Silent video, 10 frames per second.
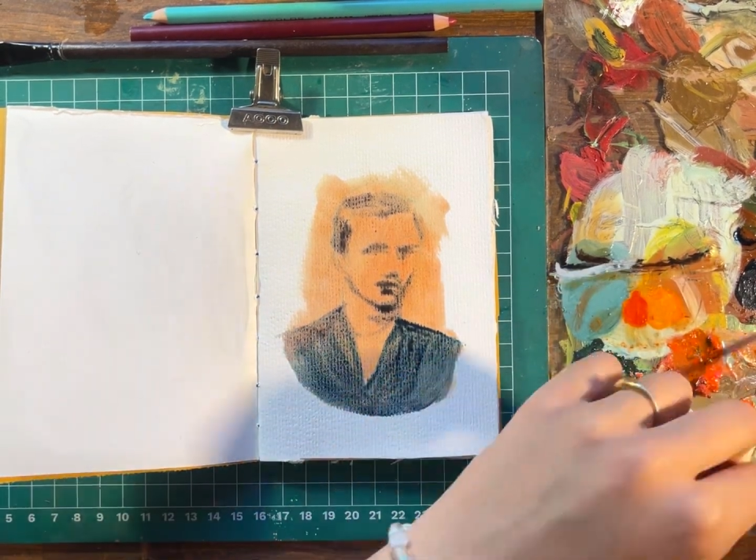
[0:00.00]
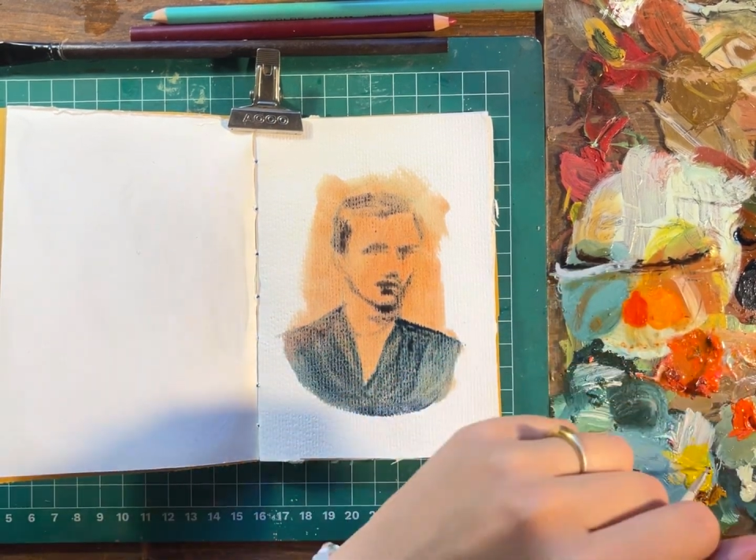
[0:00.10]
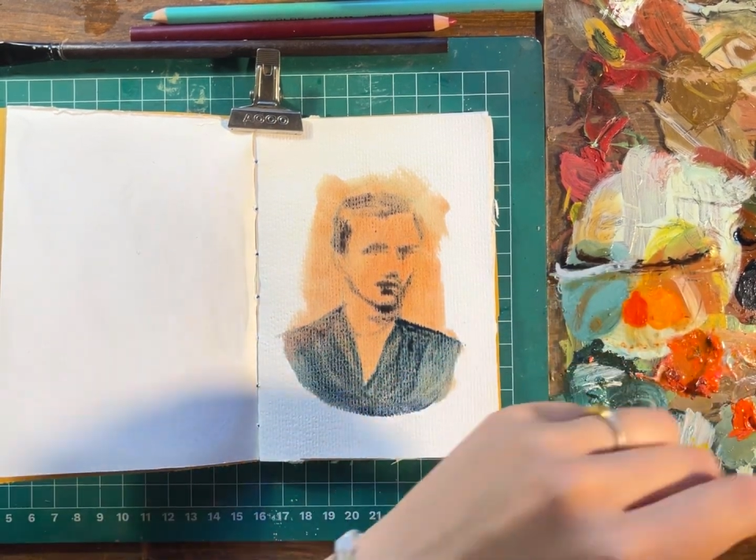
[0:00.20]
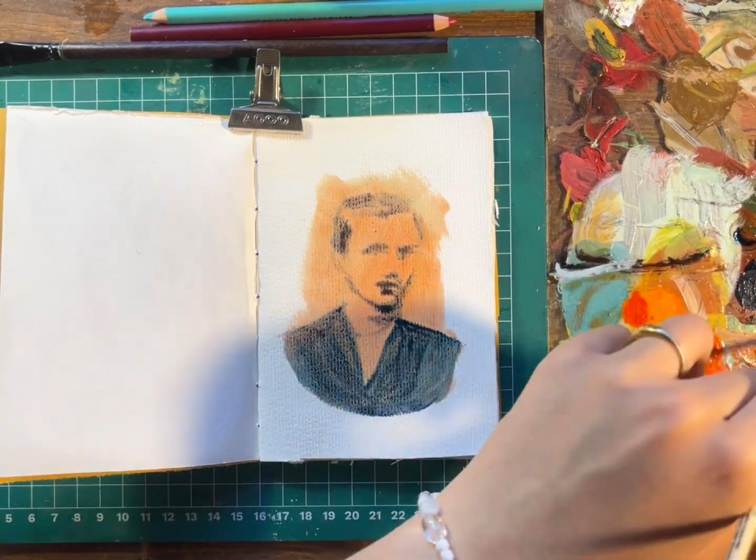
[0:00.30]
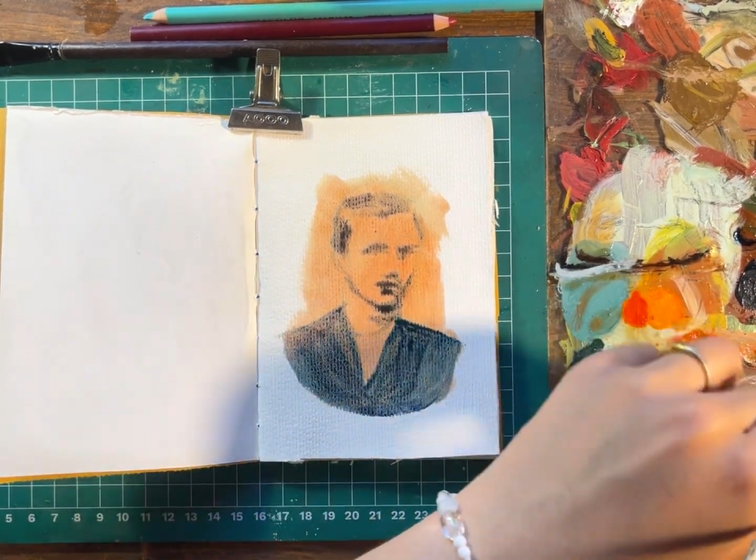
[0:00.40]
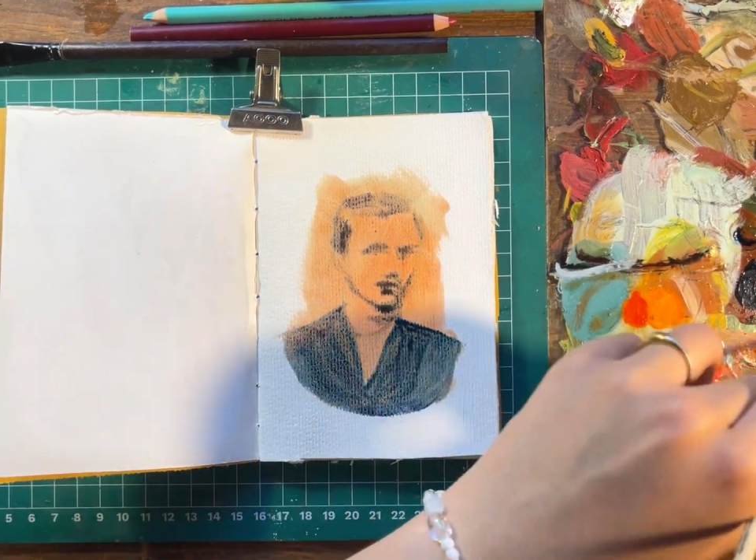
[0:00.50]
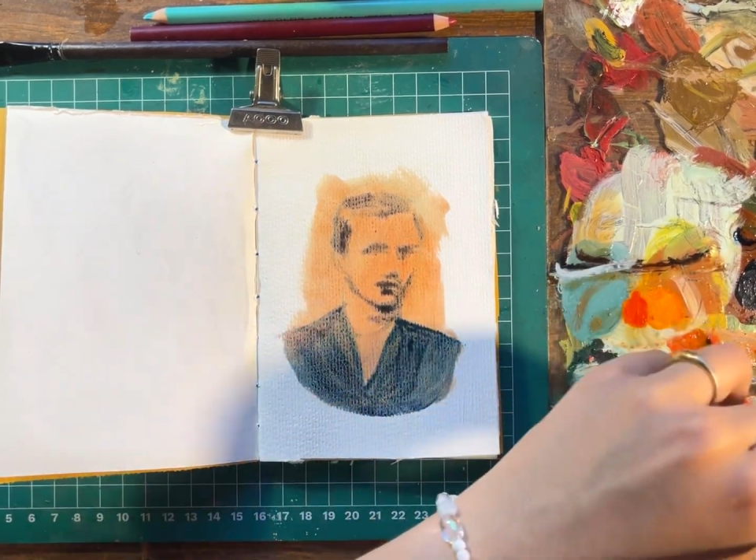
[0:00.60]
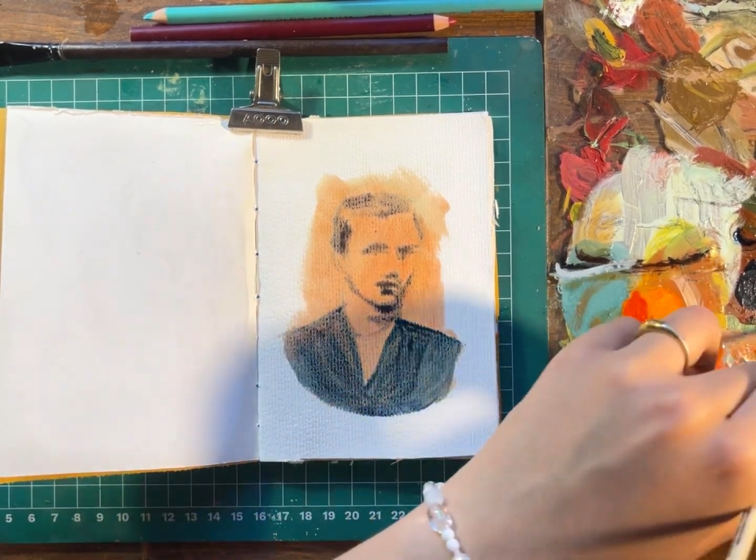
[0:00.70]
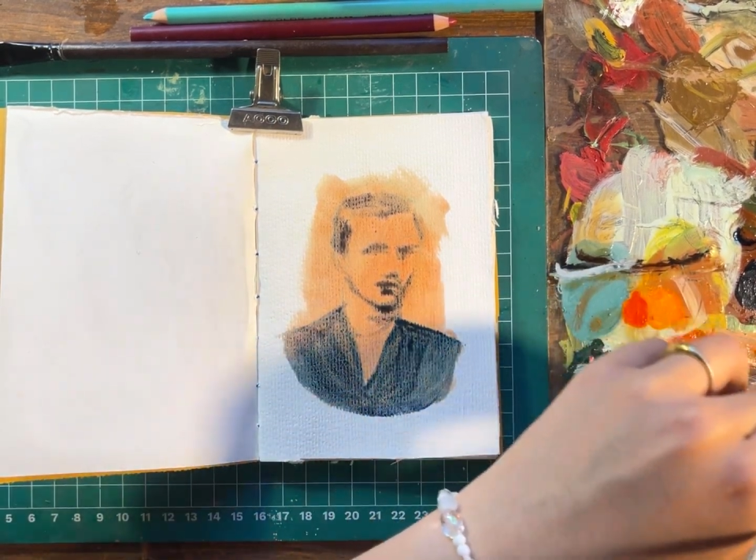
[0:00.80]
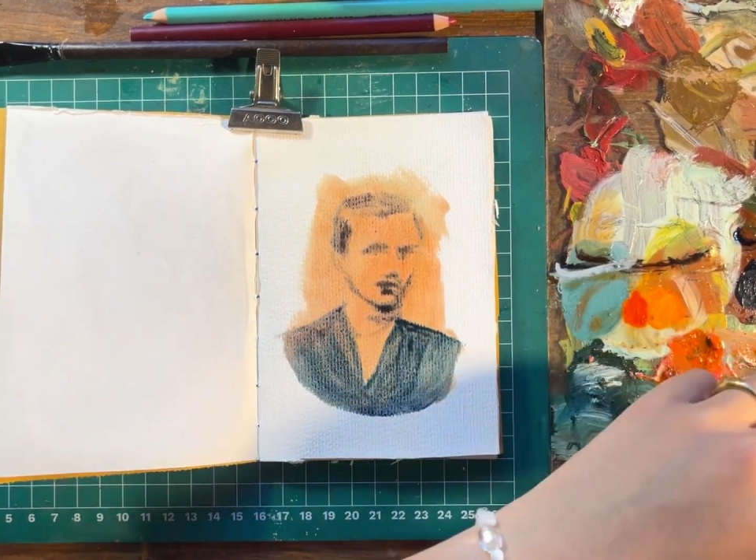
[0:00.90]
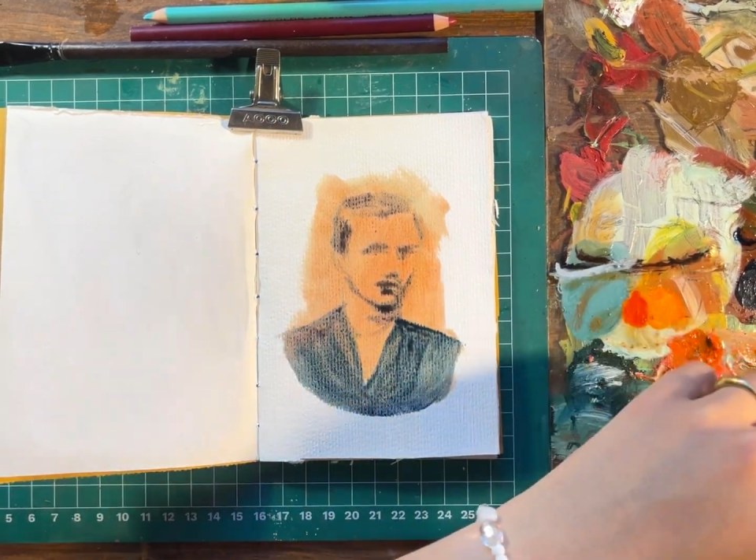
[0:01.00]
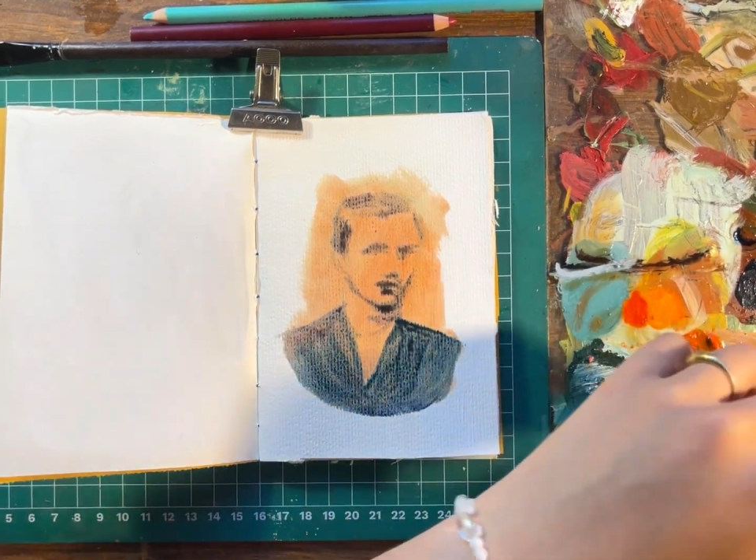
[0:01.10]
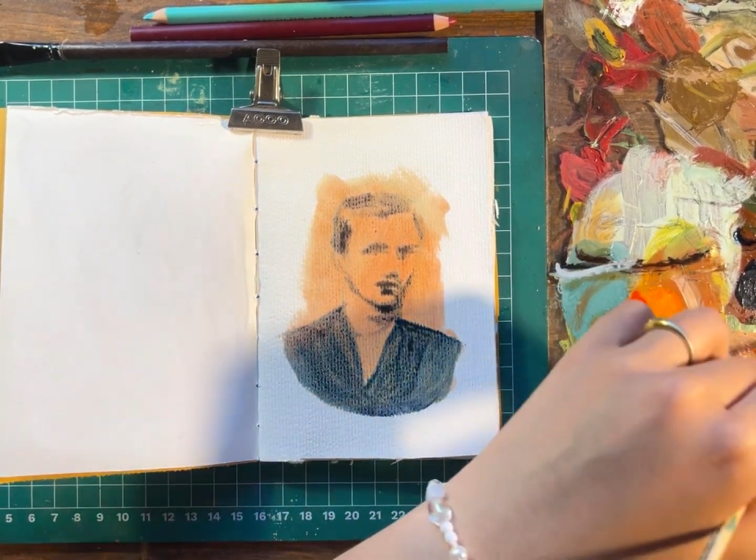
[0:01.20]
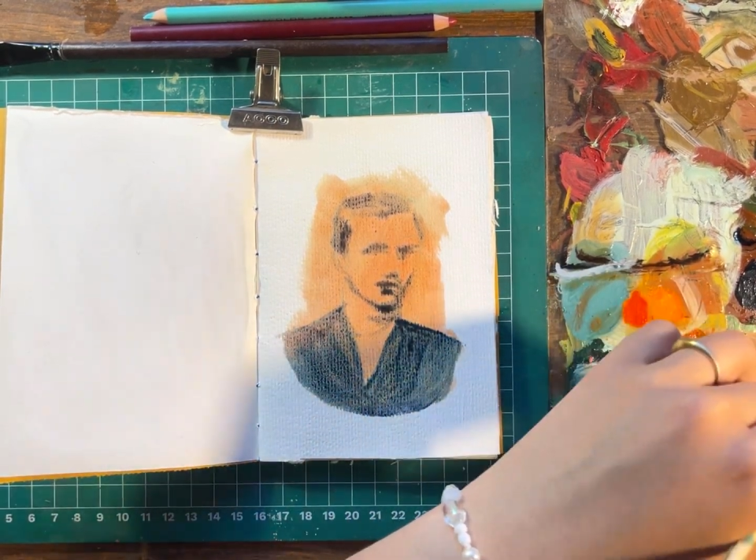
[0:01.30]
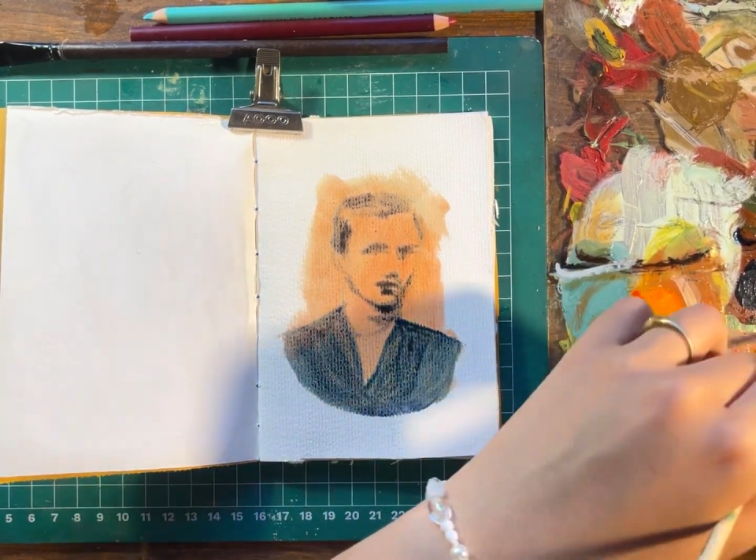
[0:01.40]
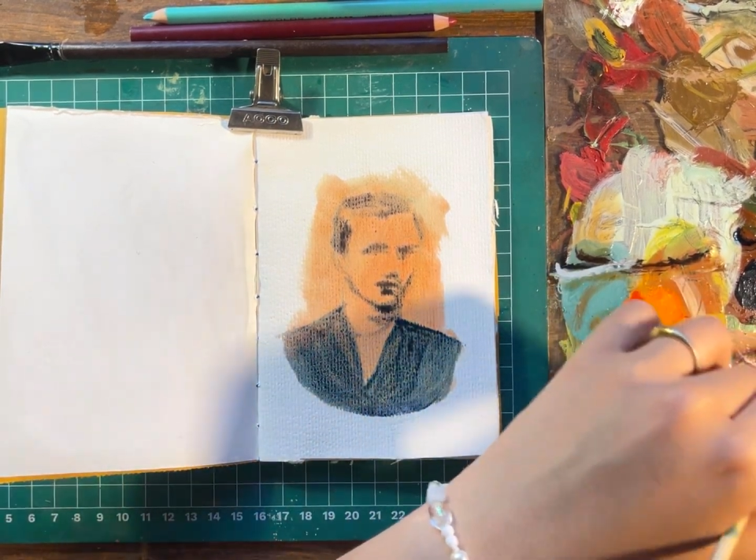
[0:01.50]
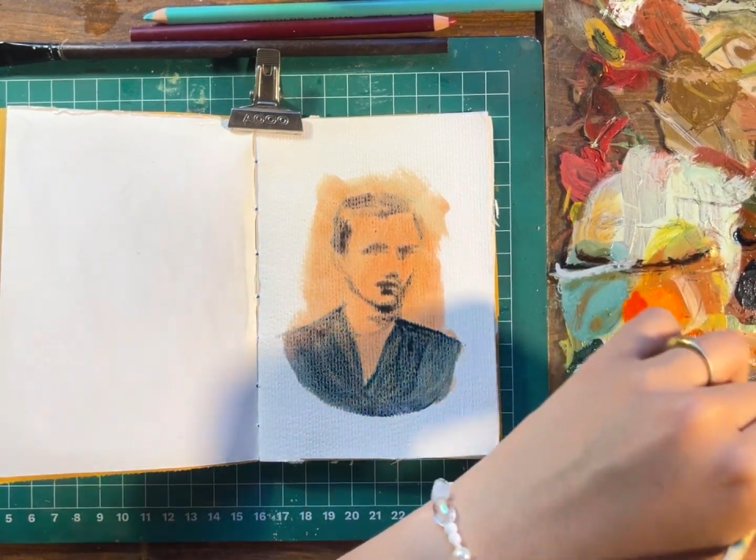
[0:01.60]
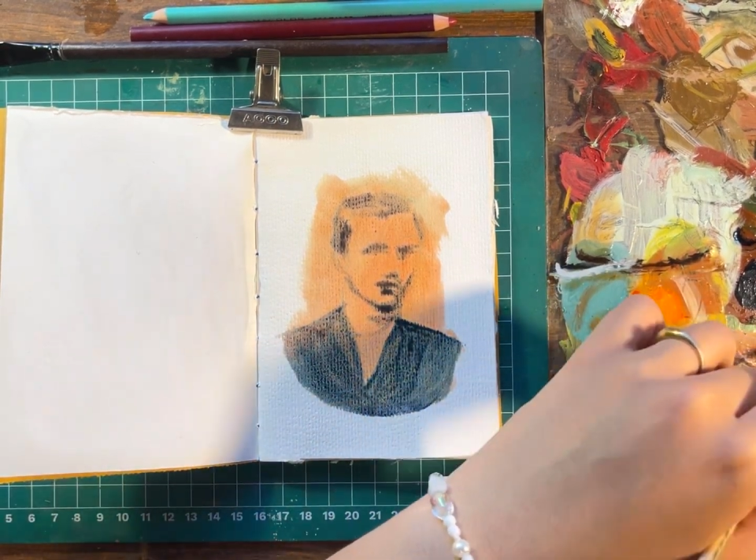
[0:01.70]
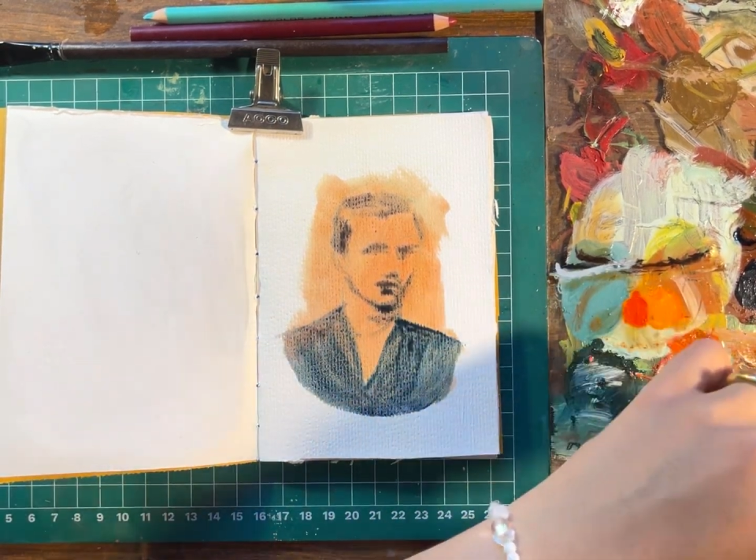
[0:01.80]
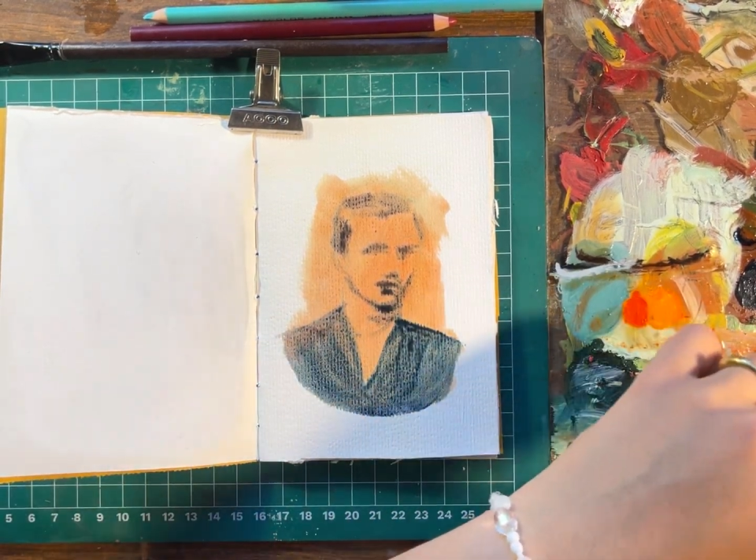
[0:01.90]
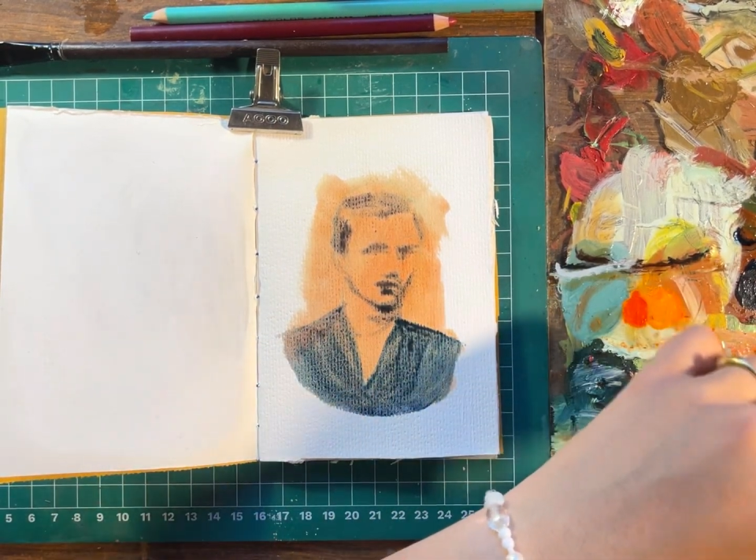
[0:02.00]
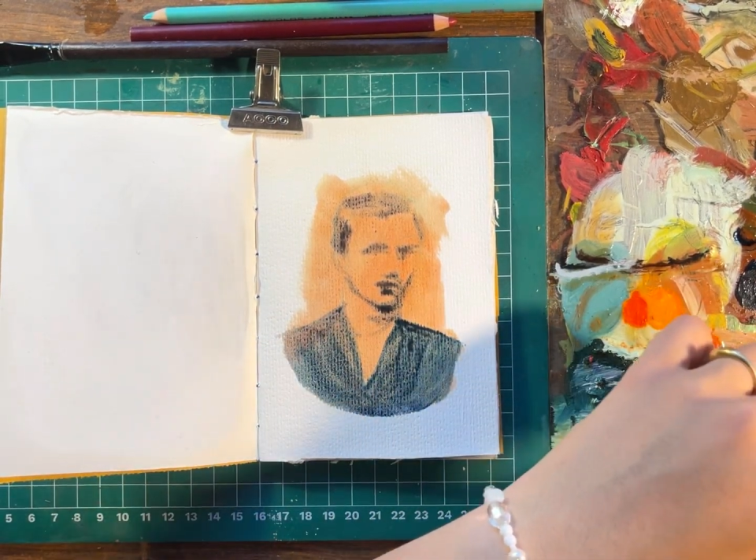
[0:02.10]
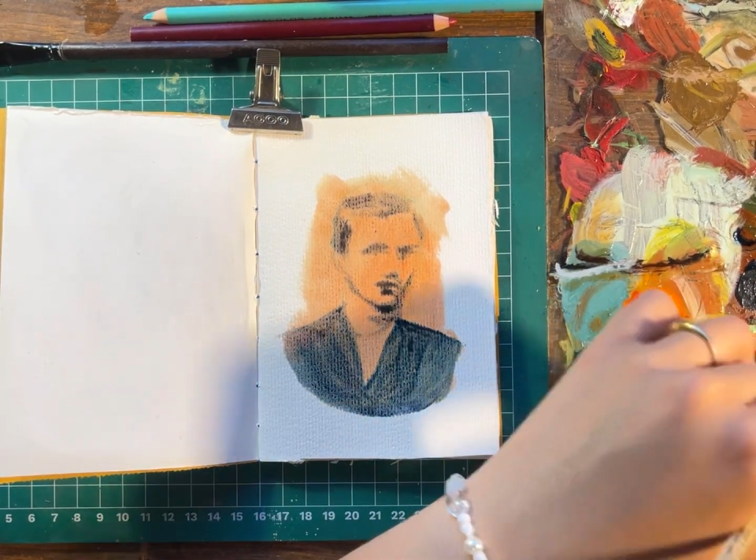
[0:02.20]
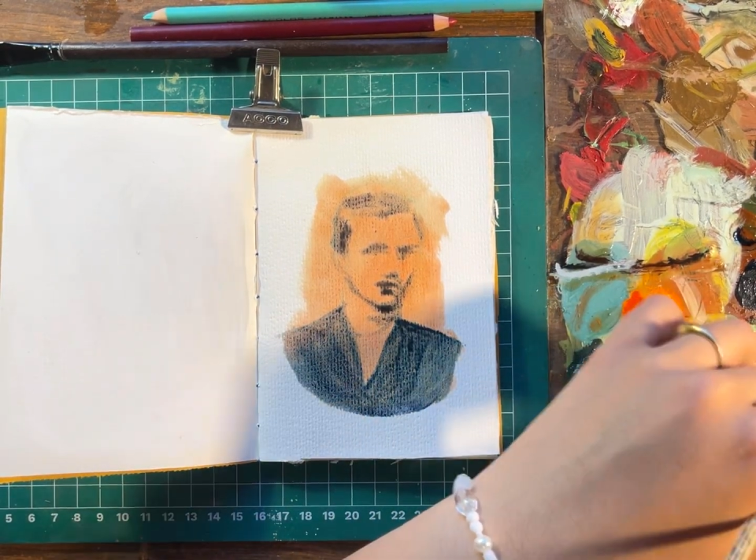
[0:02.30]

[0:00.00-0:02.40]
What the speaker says: and he was 21